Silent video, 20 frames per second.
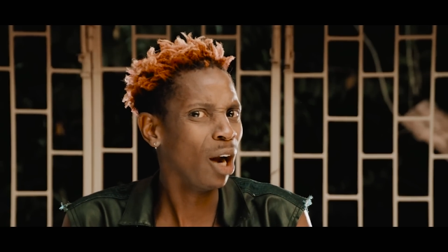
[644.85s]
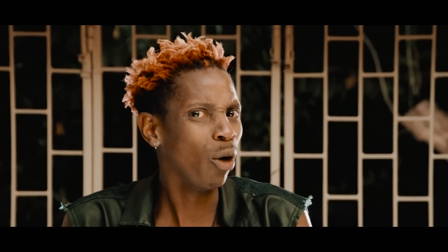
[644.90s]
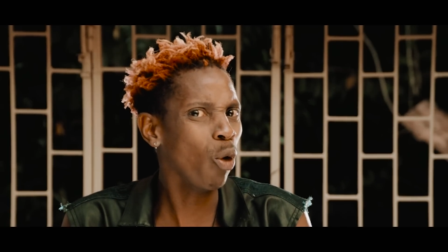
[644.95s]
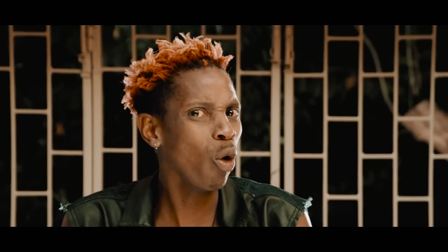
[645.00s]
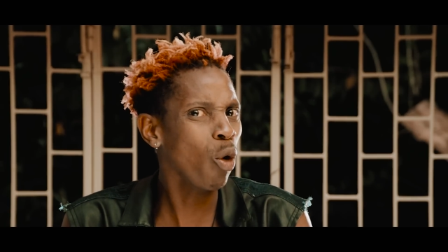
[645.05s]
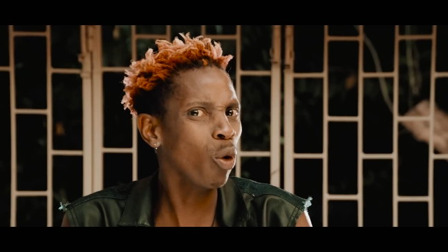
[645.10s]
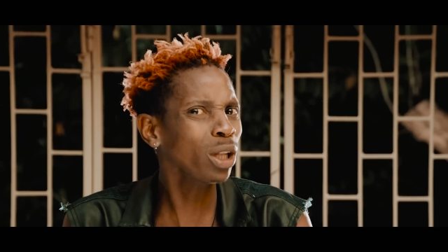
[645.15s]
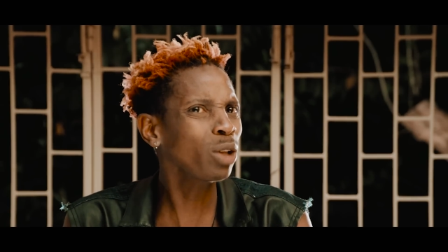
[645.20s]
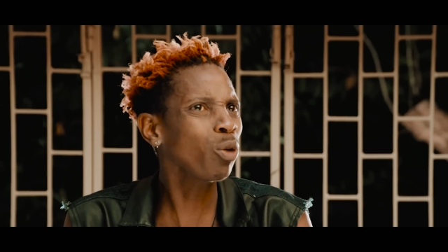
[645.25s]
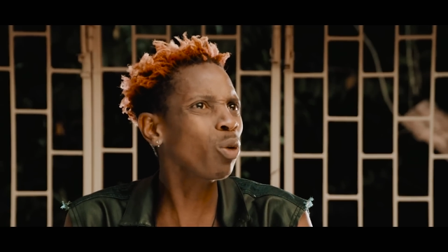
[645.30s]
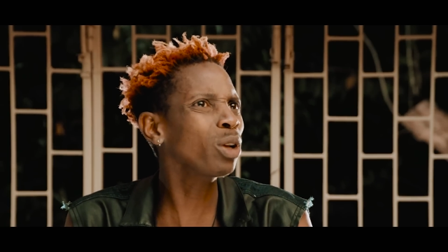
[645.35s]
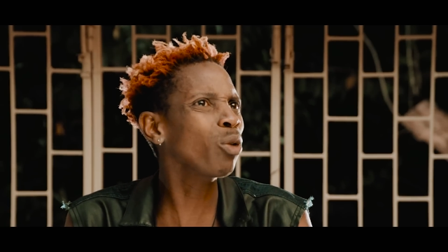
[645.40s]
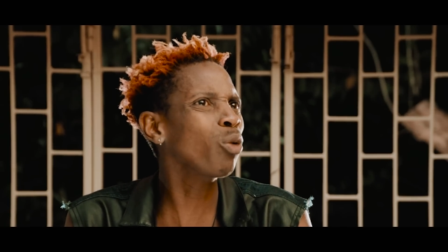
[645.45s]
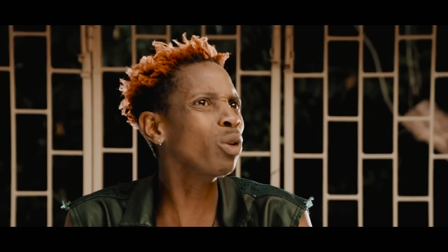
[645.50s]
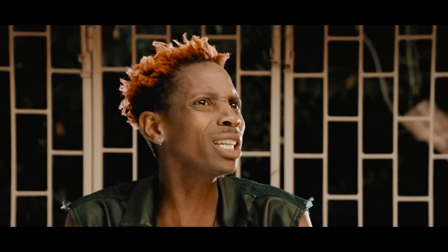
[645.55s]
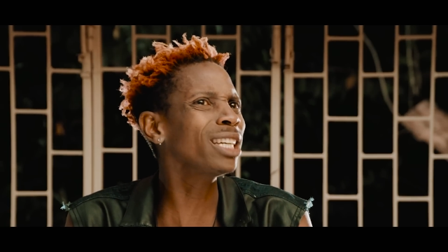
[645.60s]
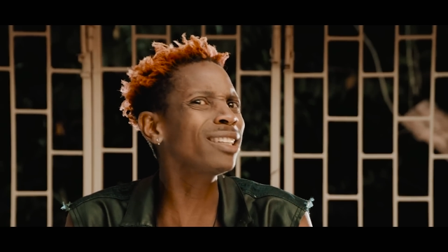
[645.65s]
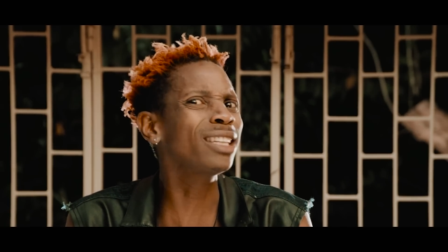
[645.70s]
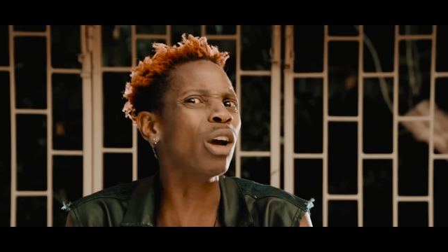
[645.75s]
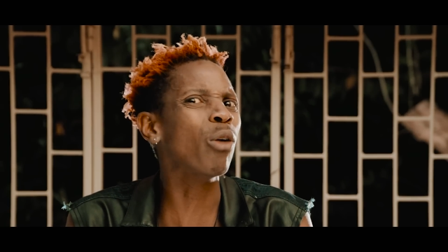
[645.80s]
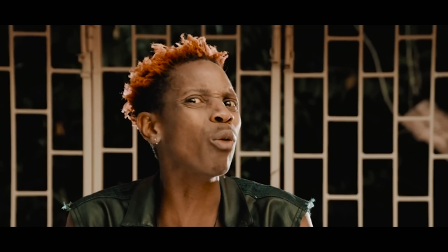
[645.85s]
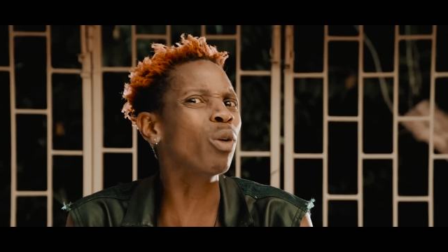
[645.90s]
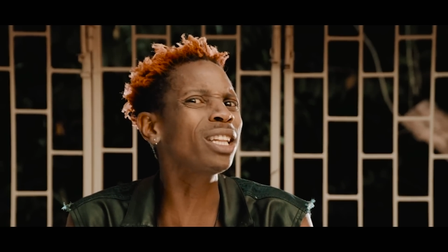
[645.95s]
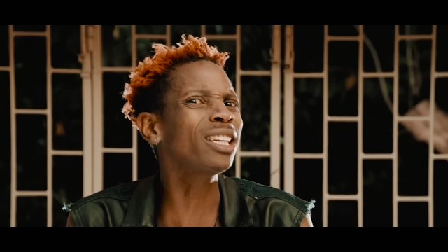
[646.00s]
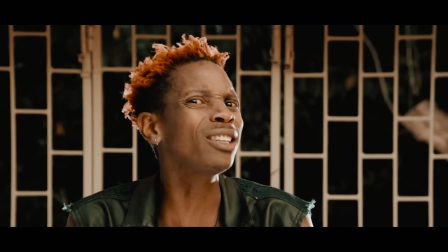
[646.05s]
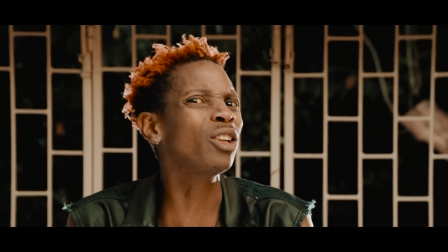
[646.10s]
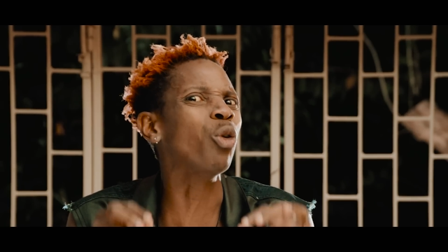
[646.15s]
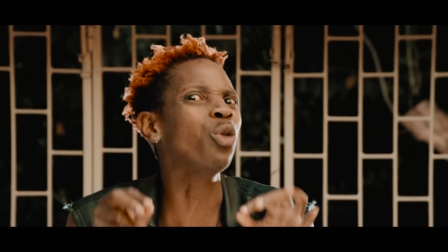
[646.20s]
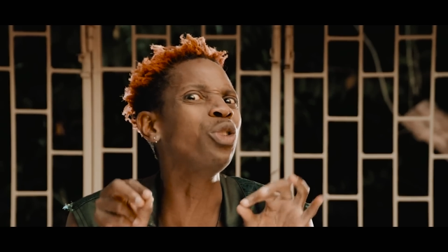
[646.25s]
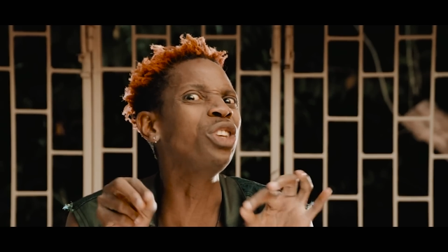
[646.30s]
What is the
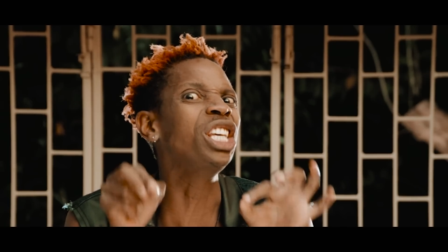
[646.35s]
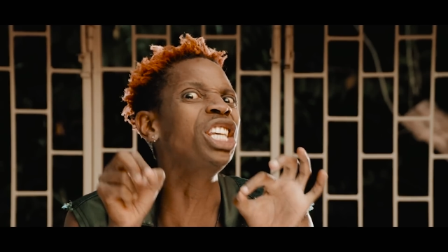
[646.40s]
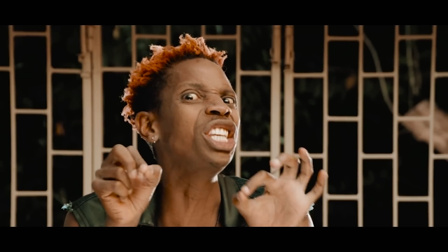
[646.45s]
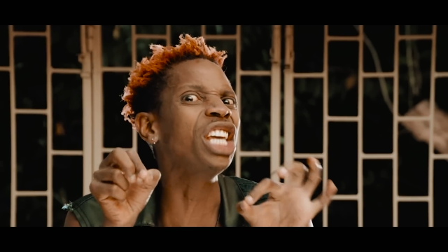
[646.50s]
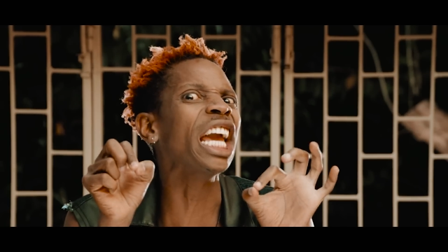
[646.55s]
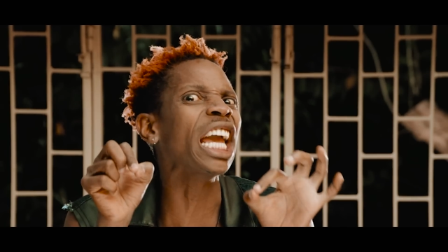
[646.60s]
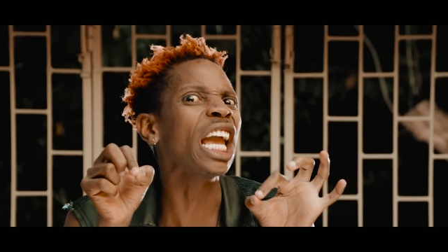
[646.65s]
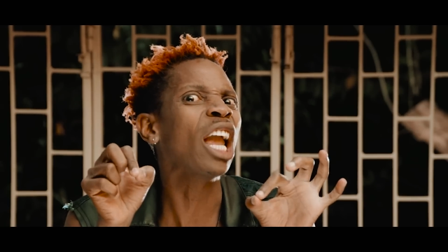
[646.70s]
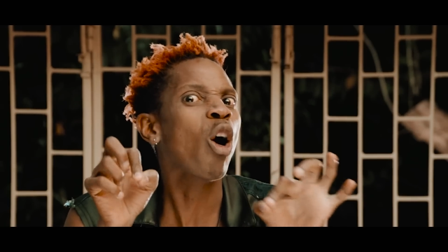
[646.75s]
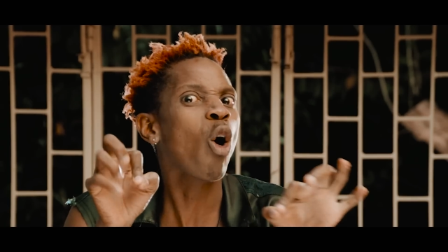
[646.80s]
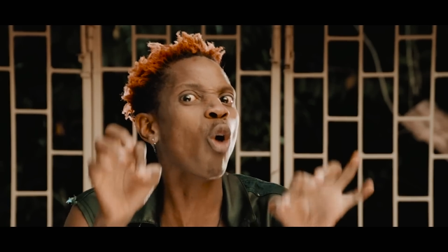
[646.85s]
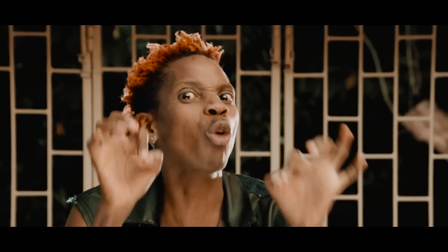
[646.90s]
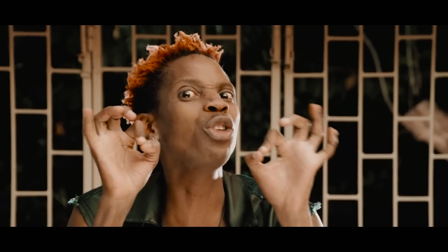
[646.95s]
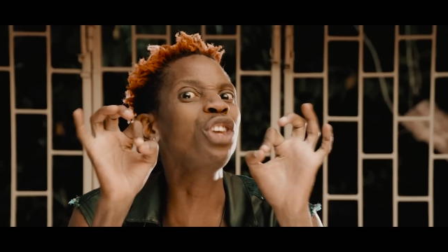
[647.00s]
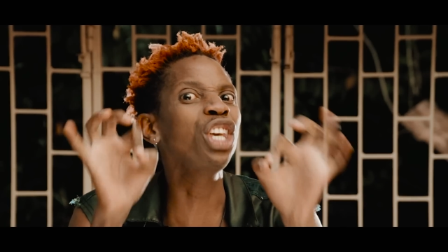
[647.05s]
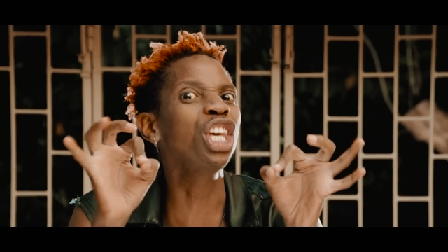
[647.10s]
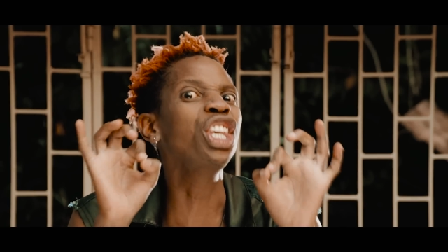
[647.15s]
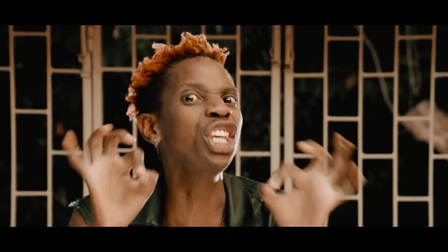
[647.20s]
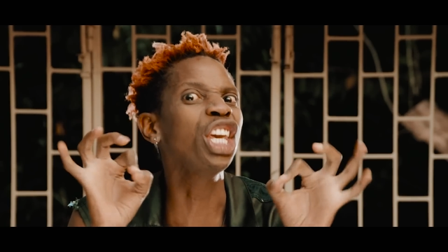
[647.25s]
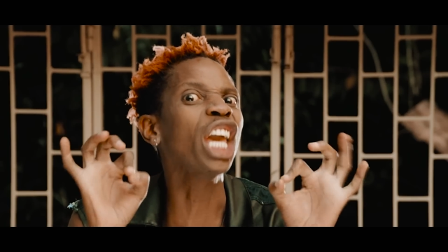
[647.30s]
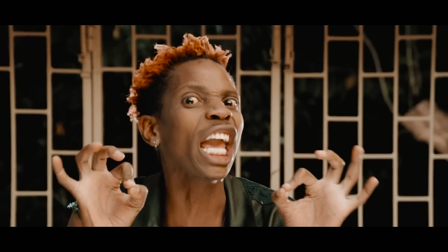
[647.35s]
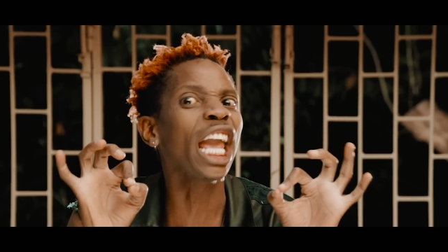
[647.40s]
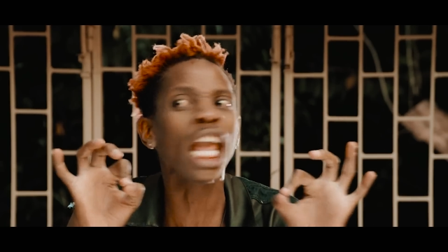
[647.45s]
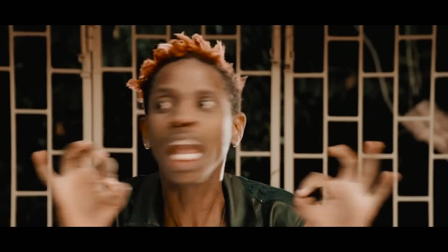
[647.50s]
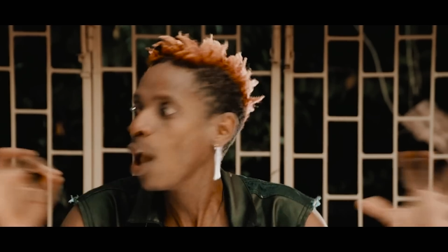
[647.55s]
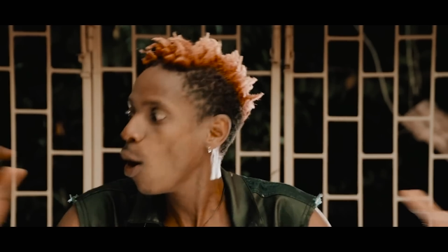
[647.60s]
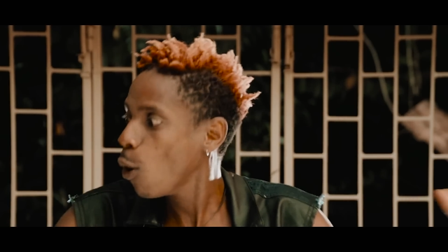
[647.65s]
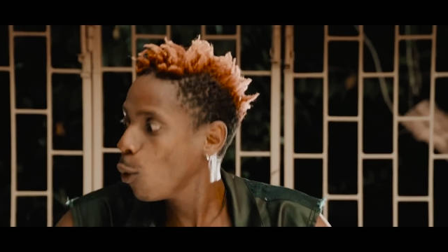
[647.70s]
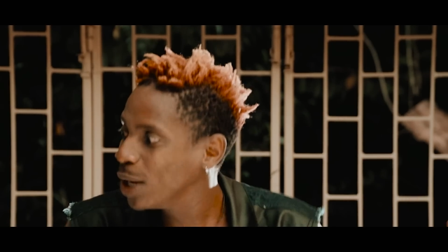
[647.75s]
Onyinye? Onyinye?